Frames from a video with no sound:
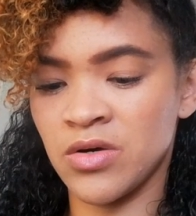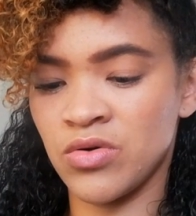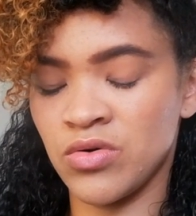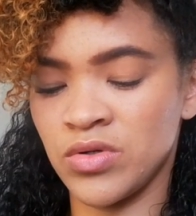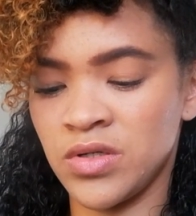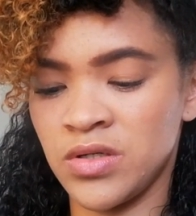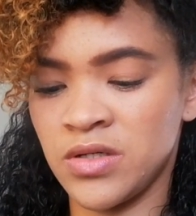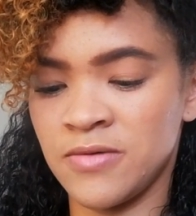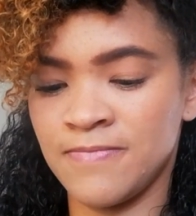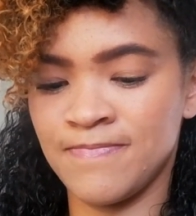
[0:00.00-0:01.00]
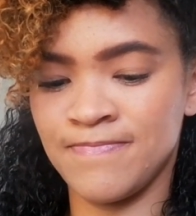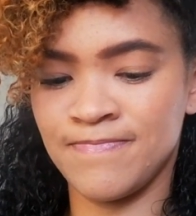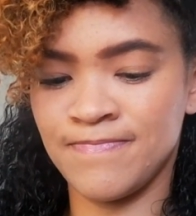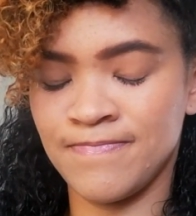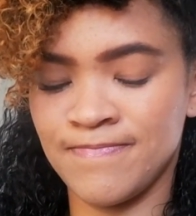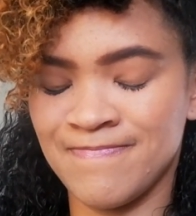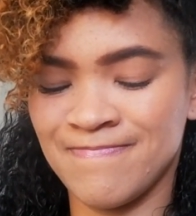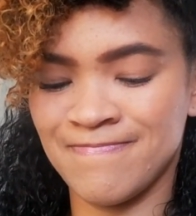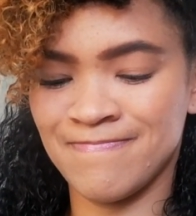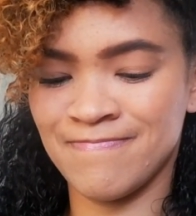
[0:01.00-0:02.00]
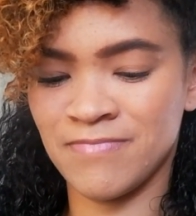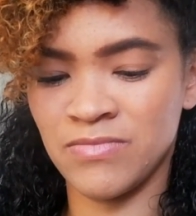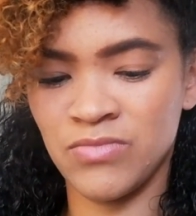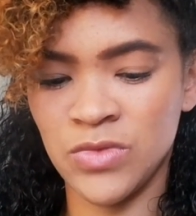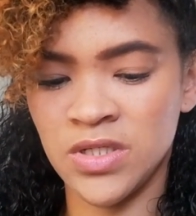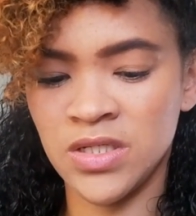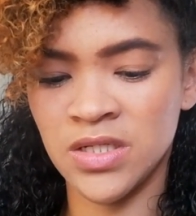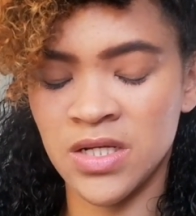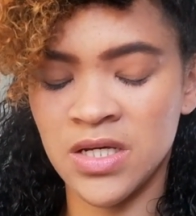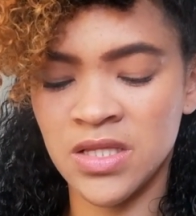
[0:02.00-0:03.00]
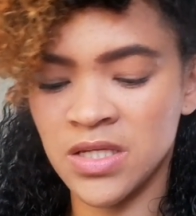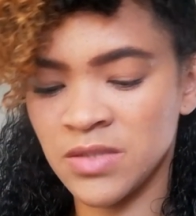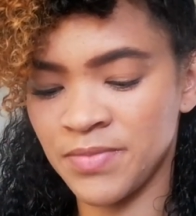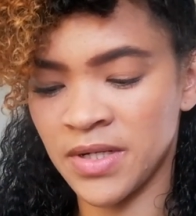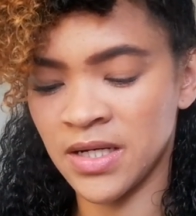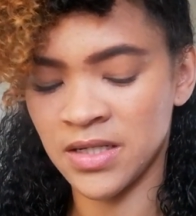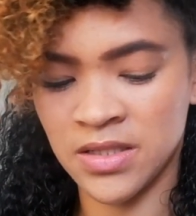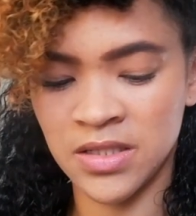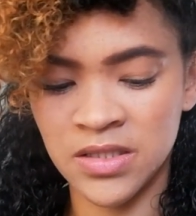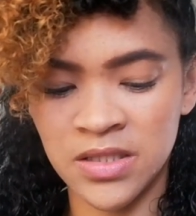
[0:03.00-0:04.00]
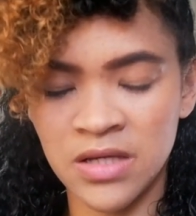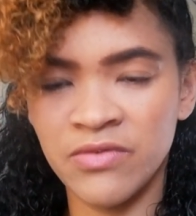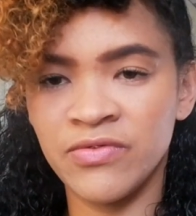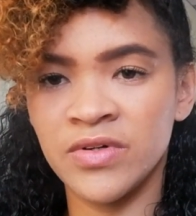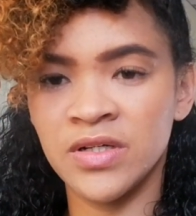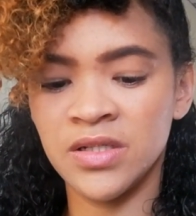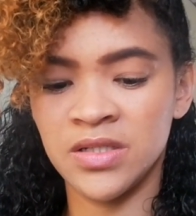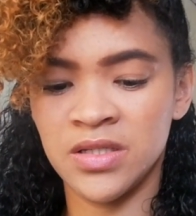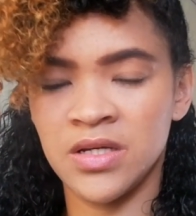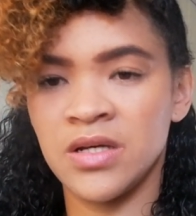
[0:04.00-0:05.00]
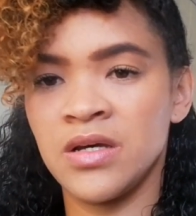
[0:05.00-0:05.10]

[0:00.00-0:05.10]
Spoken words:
because I'll just clean this thing first,